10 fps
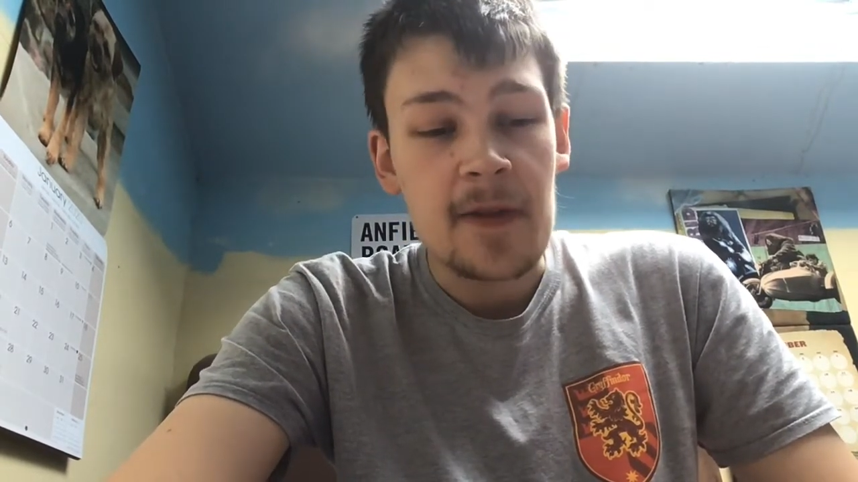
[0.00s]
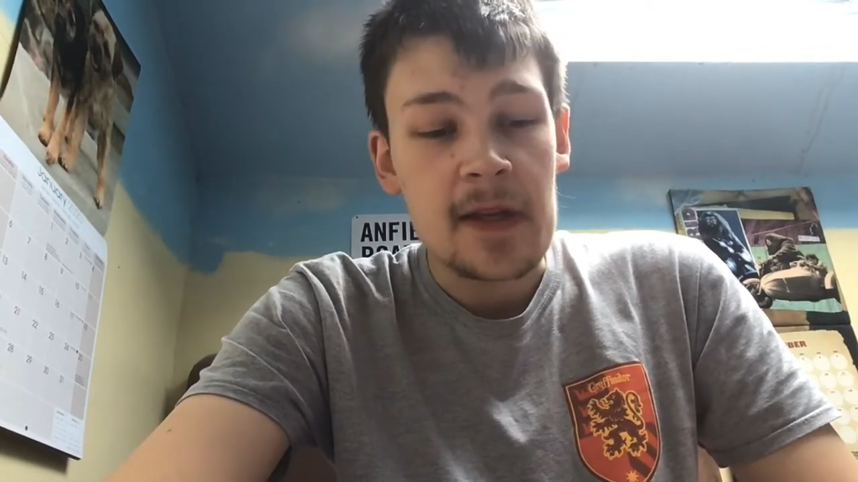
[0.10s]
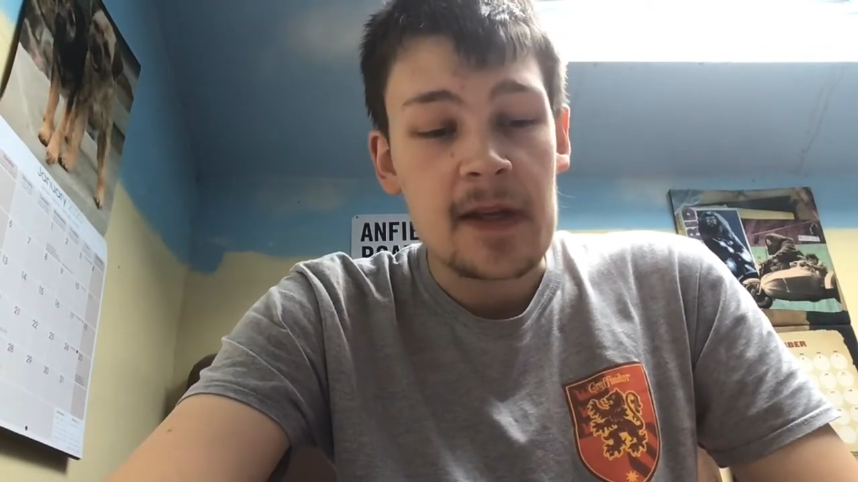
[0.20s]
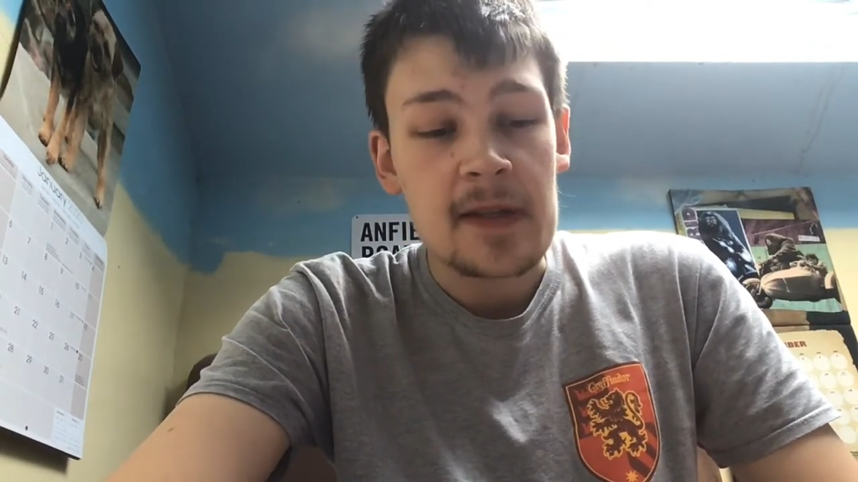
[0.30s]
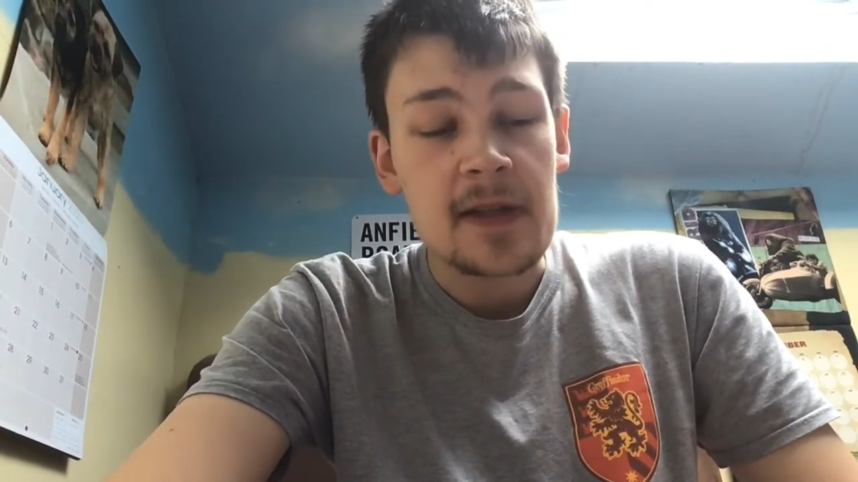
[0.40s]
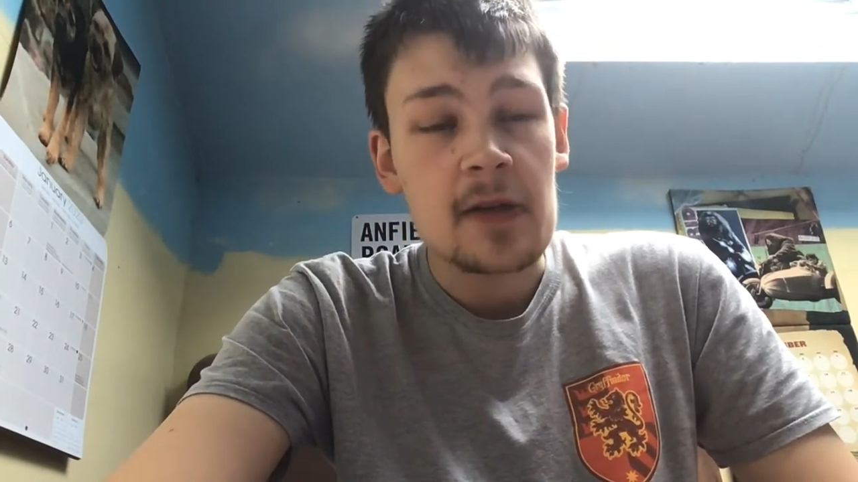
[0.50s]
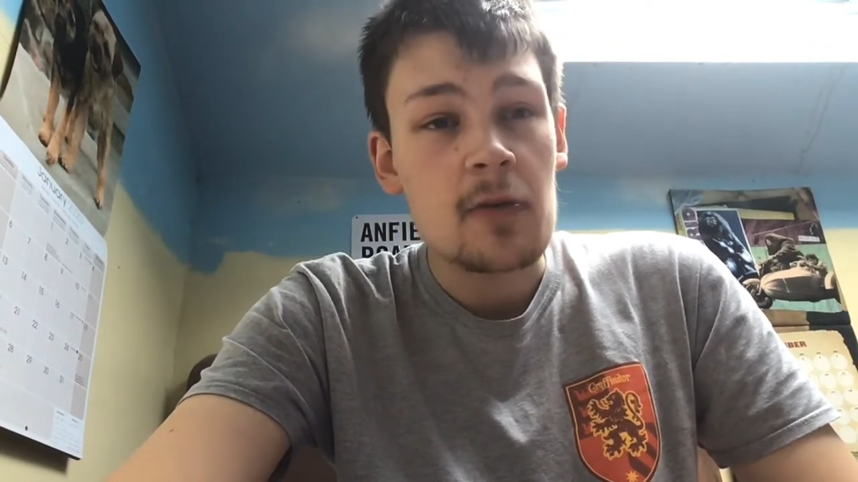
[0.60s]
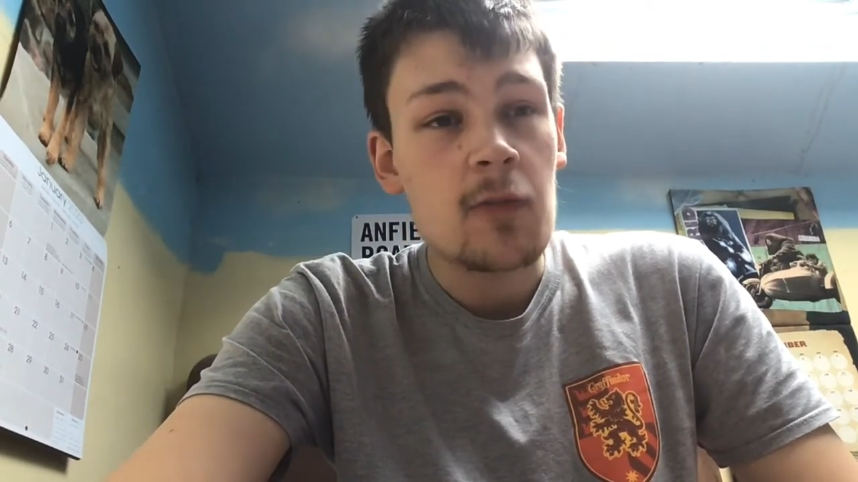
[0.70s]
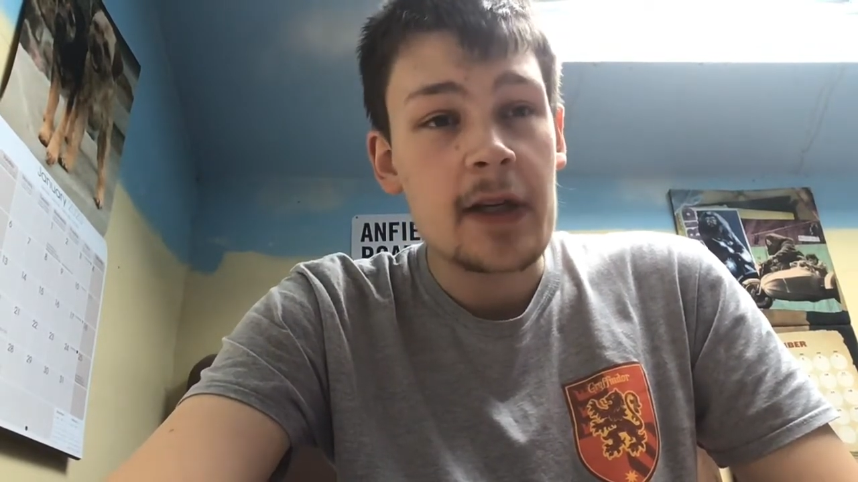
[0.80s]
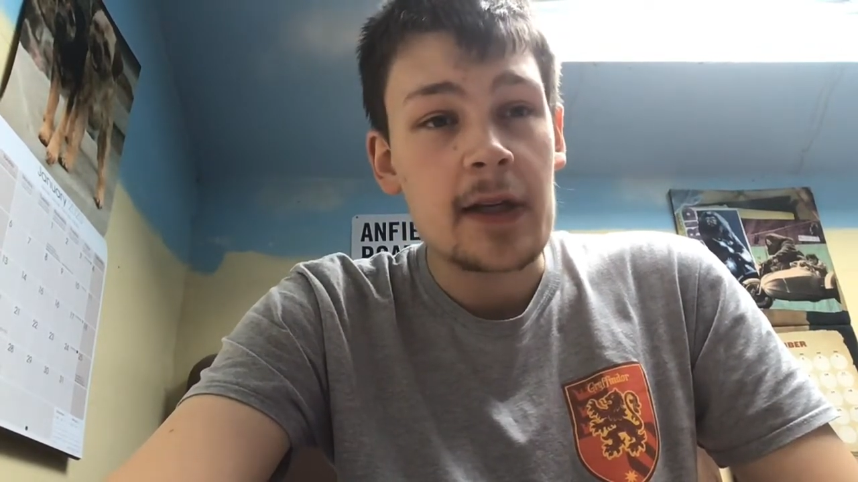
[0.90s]
if they
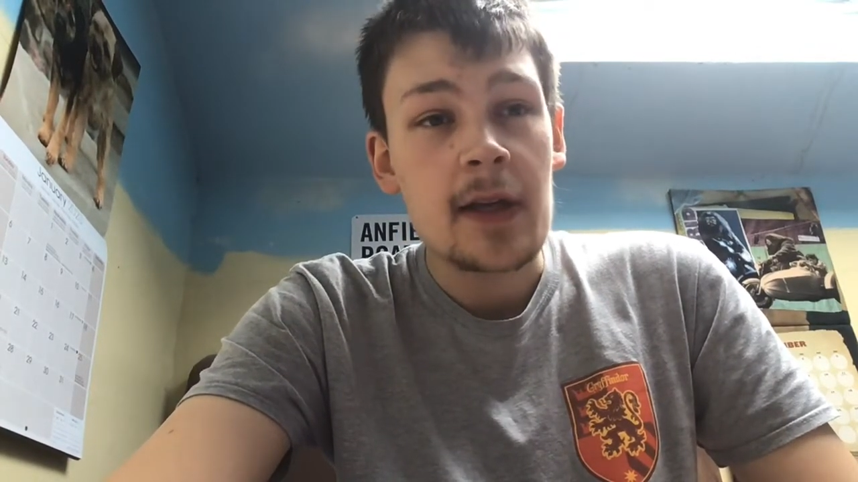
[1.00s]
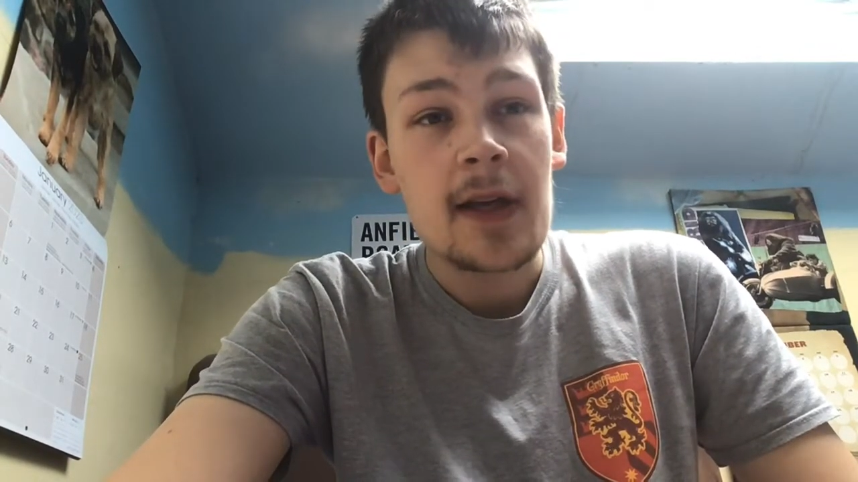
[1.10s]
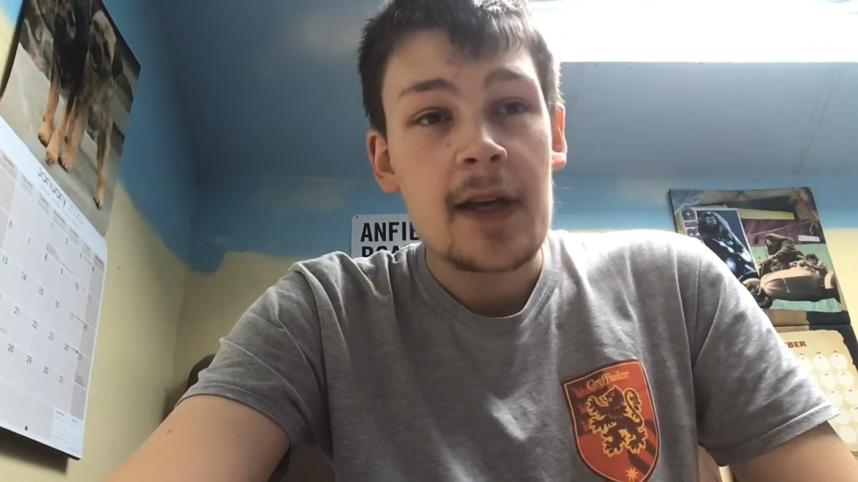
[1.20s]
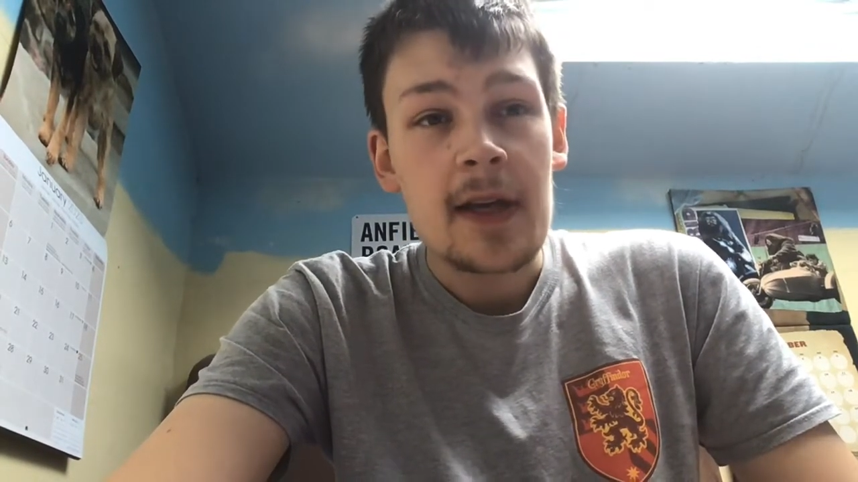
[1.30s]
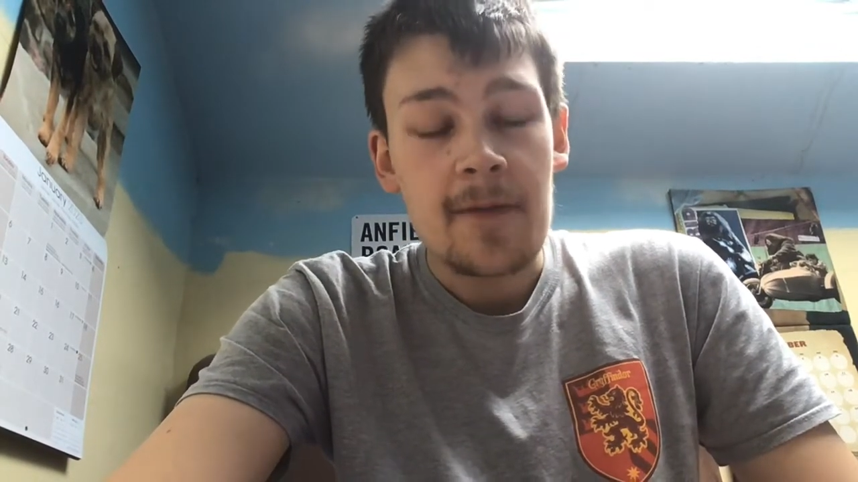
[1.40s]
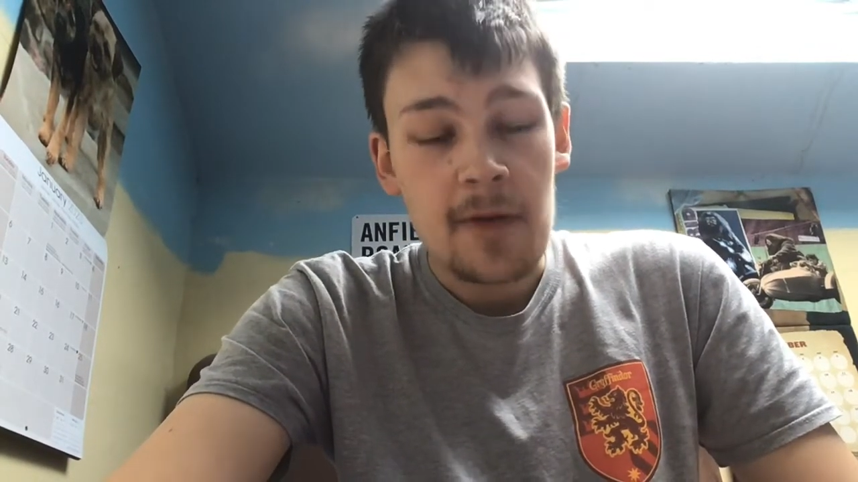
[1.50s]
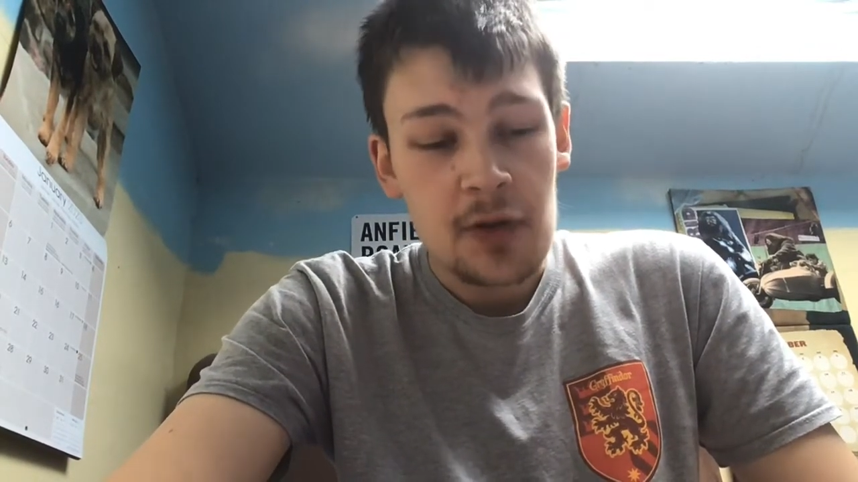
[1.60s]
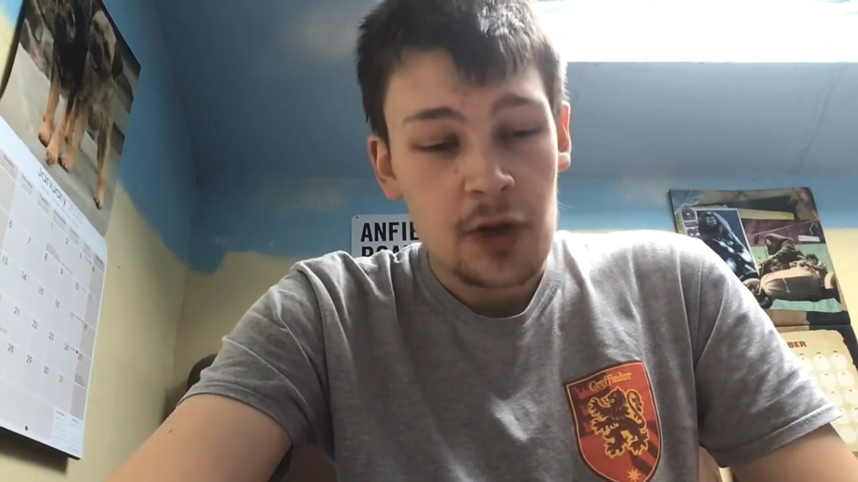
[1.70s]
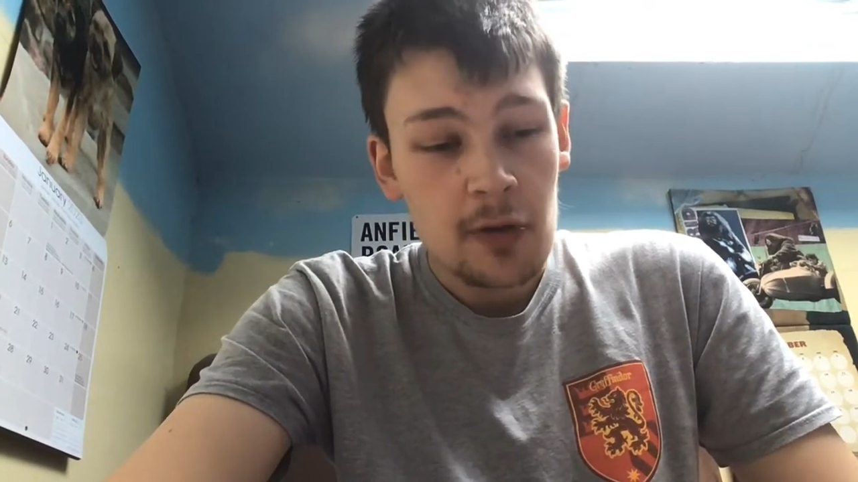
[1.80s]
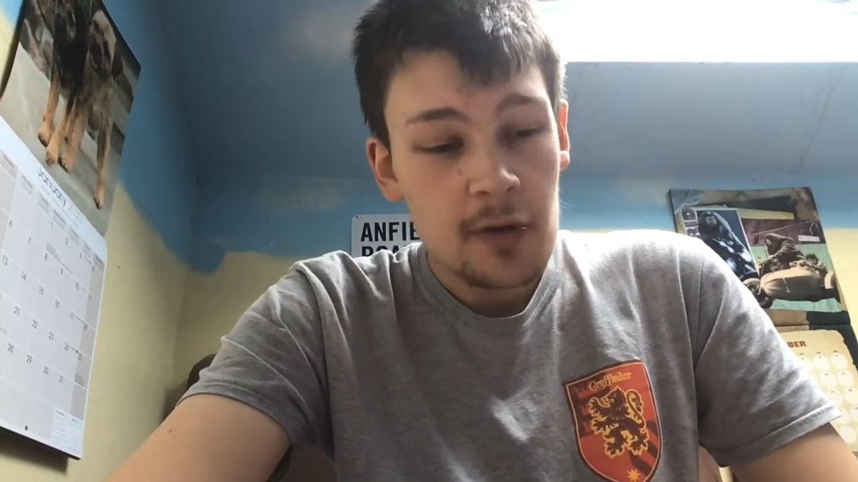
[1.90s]
continue winning
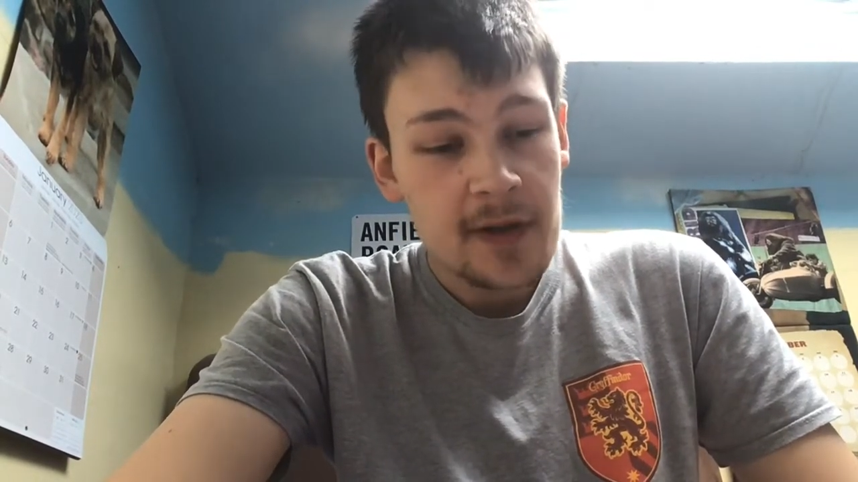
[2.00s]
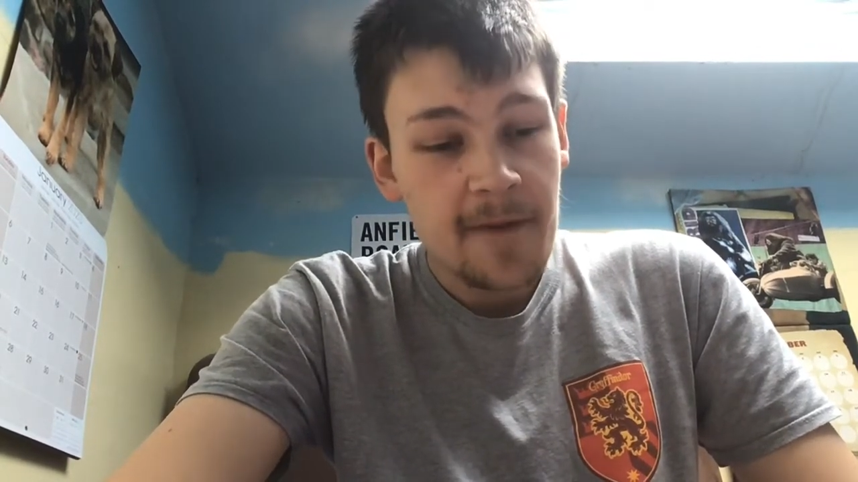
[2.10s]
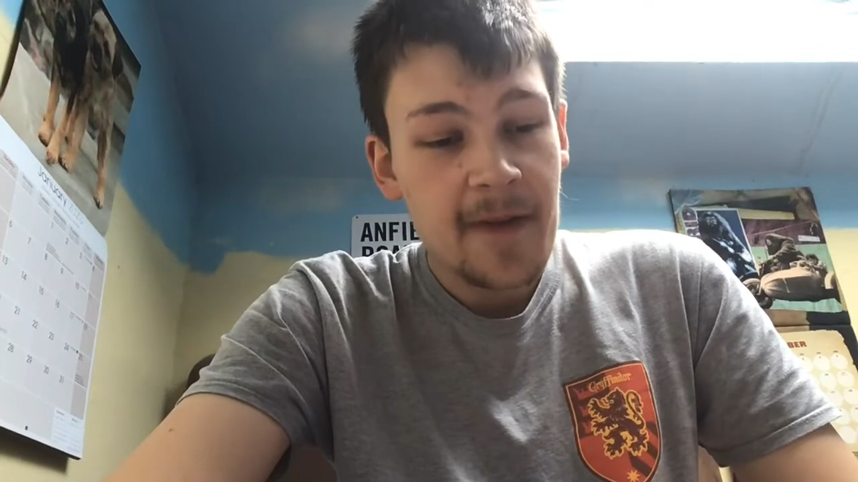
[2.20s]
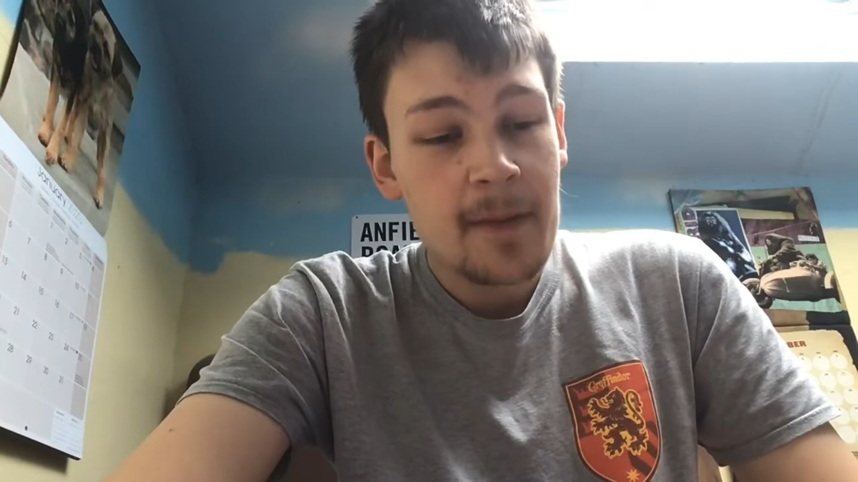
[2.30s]
for sure.